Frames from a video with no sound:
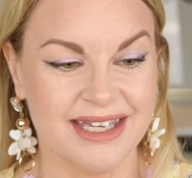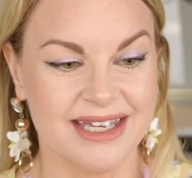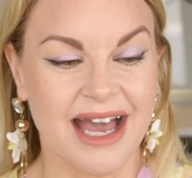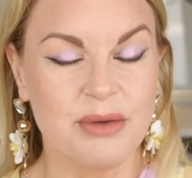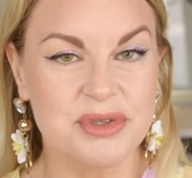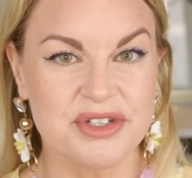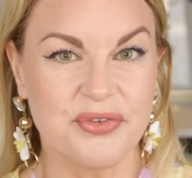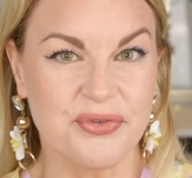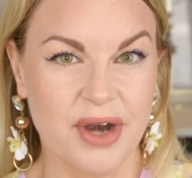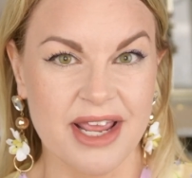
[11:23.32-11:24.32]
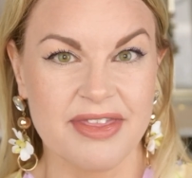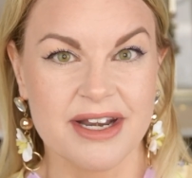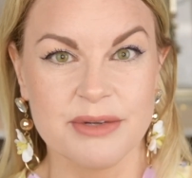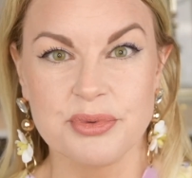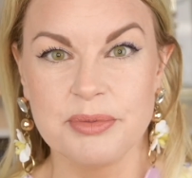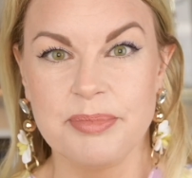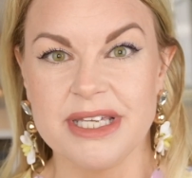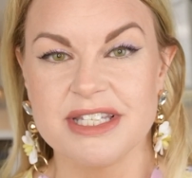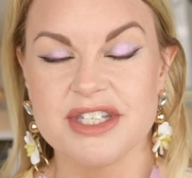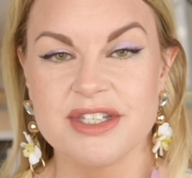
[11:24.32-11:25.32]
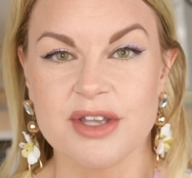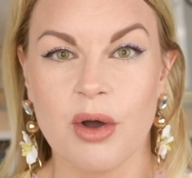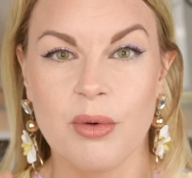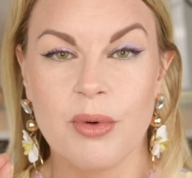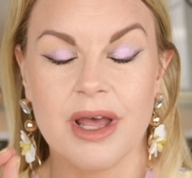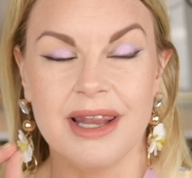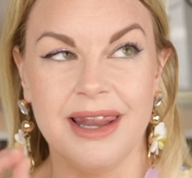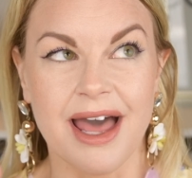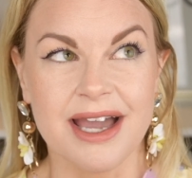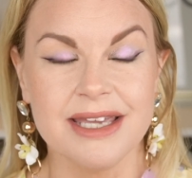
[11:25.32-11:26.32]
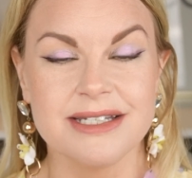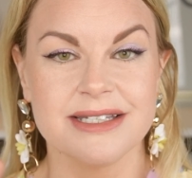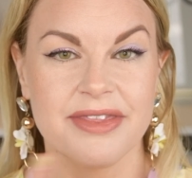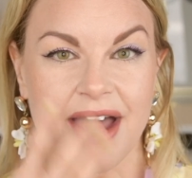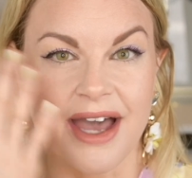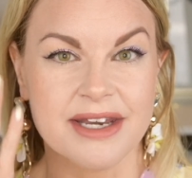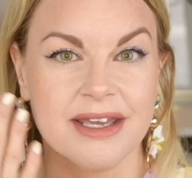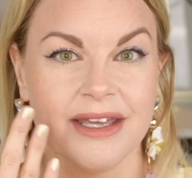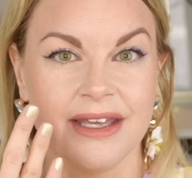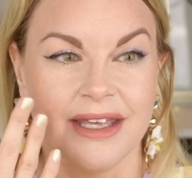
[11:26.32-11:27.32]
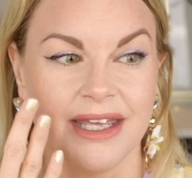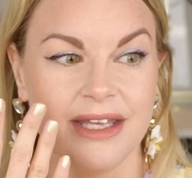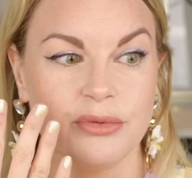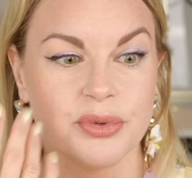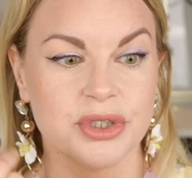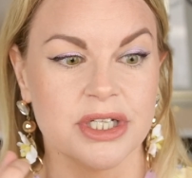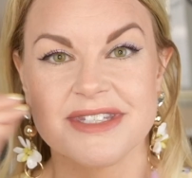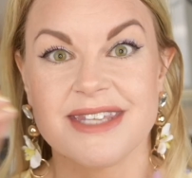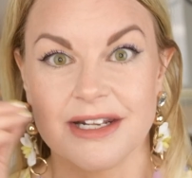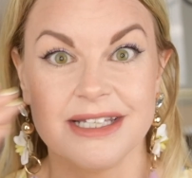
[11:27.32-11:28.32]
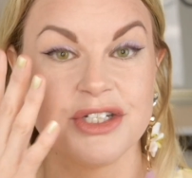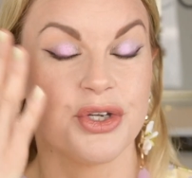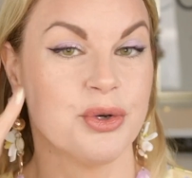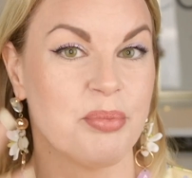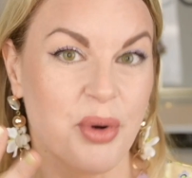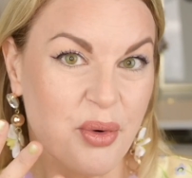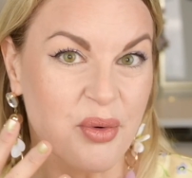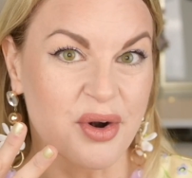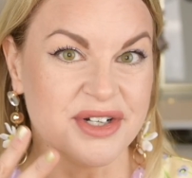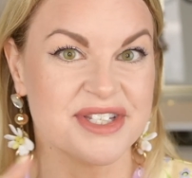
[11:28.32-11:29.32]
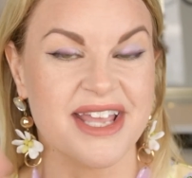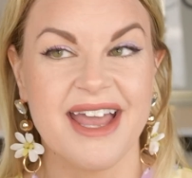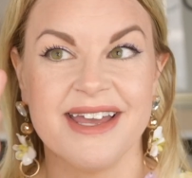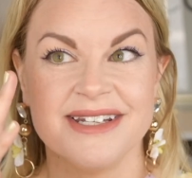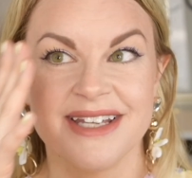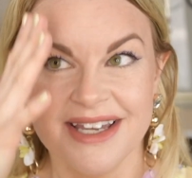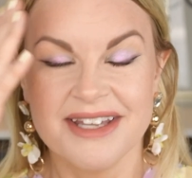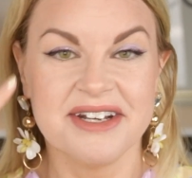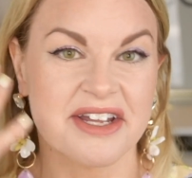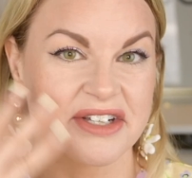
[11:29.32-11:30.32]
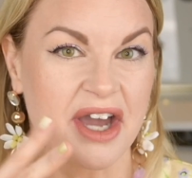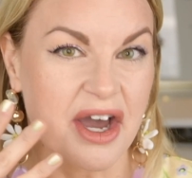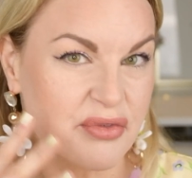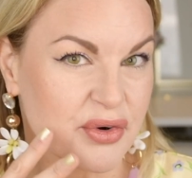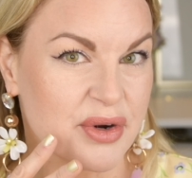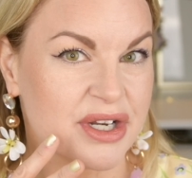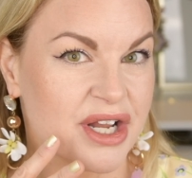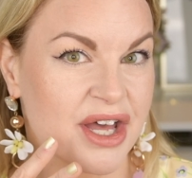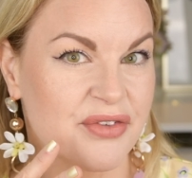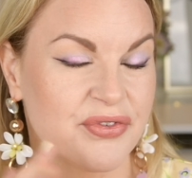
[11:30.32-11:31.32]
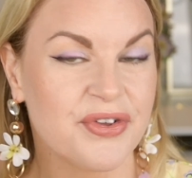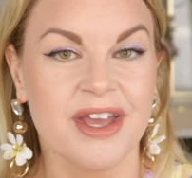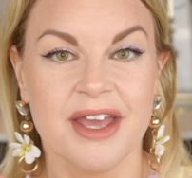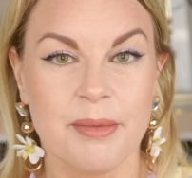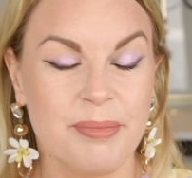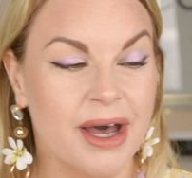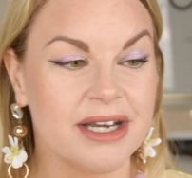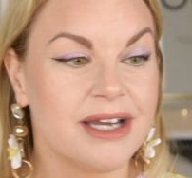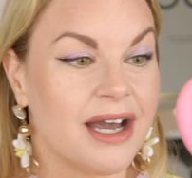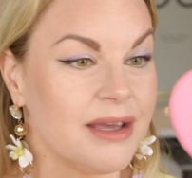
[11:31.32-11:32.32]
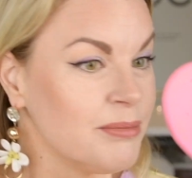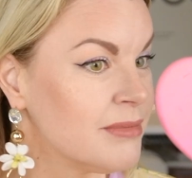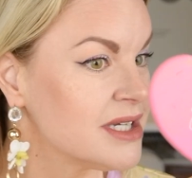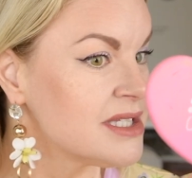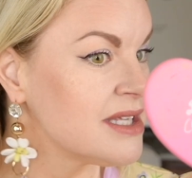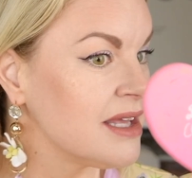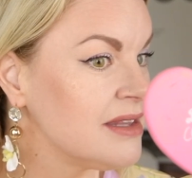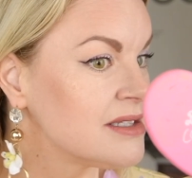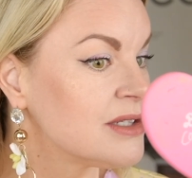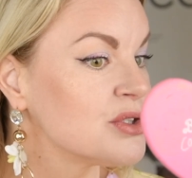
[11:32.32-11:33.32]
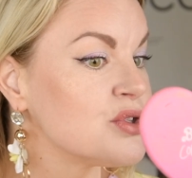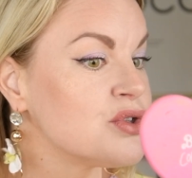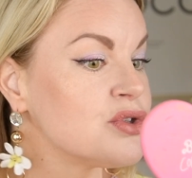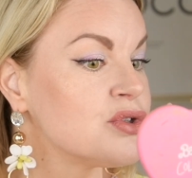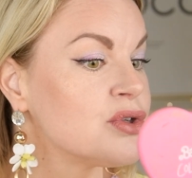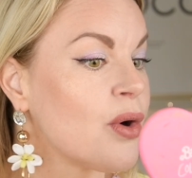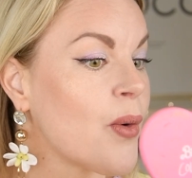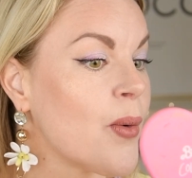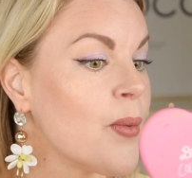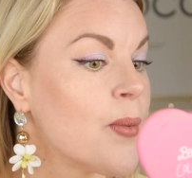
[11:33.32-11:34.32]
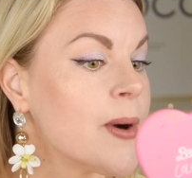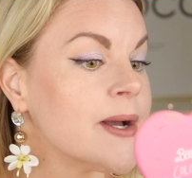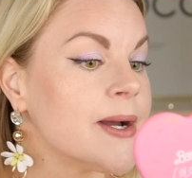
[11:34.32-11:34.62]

I was afraid that it would be so light that it would settle into your pores and not cover enough. But I must say this looks so